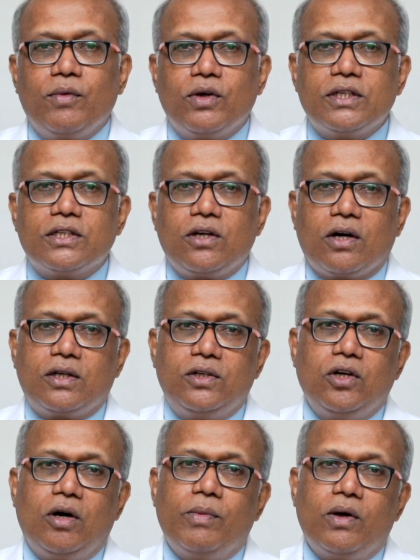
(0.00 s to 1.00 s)
going to talk to
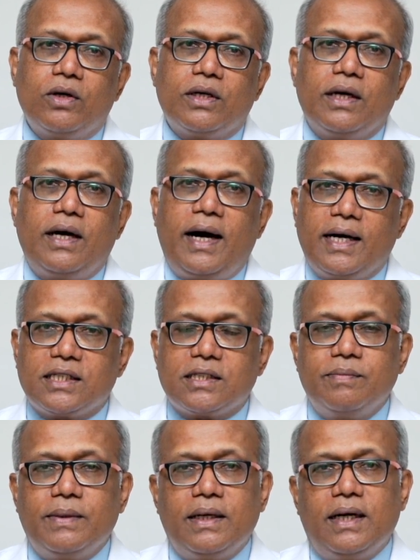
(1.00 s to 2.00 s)
you about
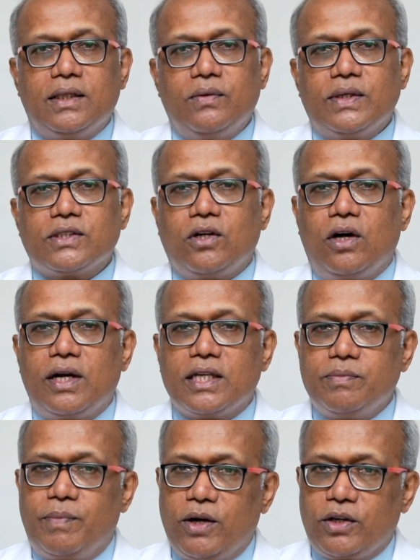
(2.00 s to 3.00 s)
asthma, otherwise called
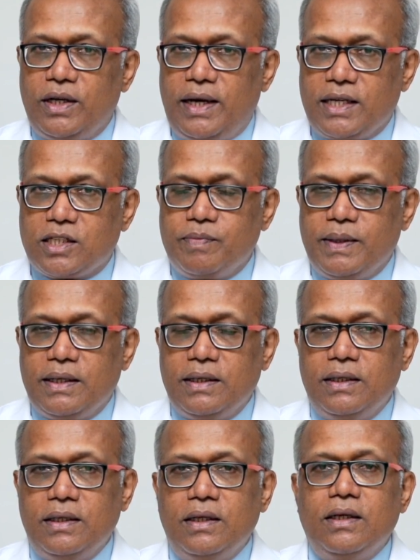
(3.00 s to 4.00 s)
as bronchial asthma.
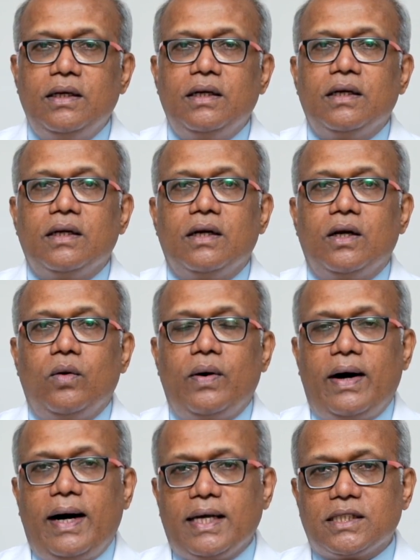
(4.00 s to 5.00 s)

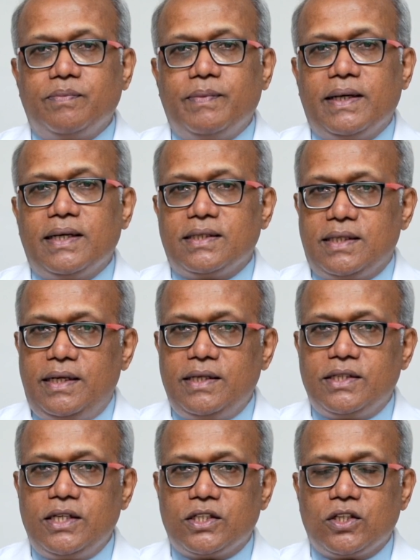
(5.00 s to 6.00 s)
Now, asthma is a
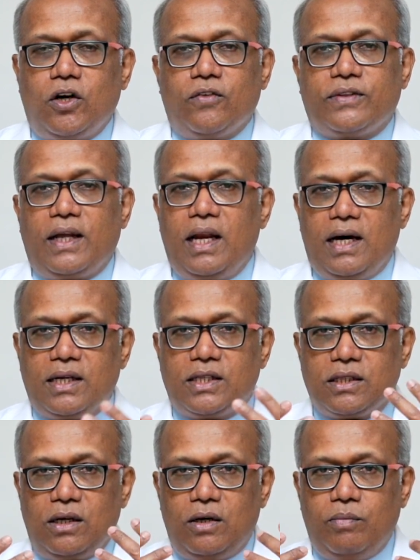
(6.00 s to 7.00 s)
disease of the
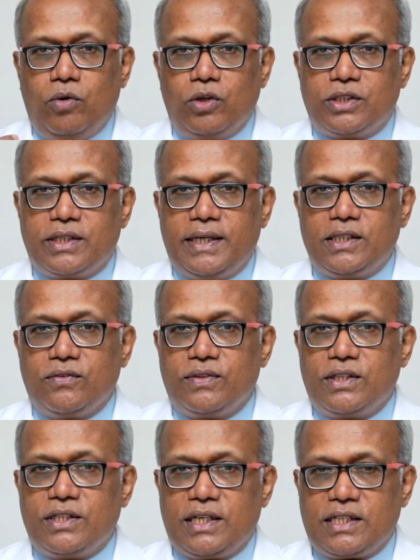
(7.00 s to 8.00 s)
lungs on both sides of
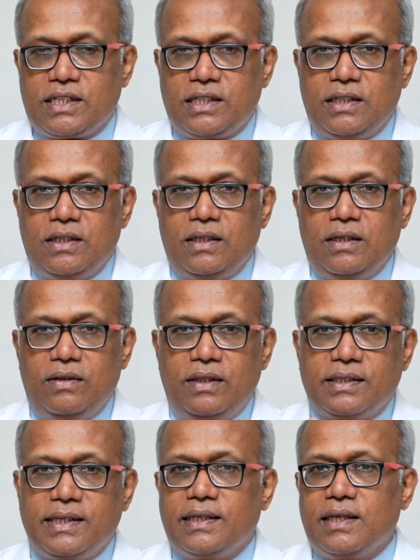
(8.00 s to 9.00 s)
the chest. In the
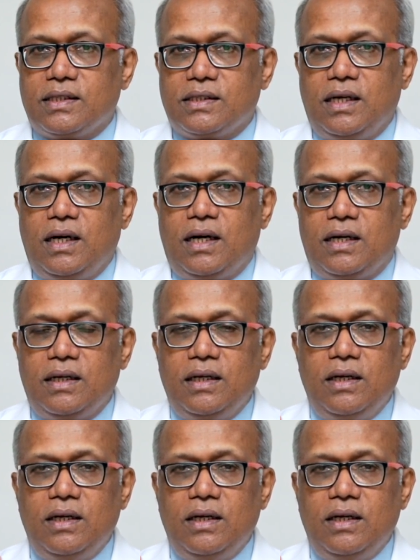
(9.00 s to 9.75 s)
center is the heart.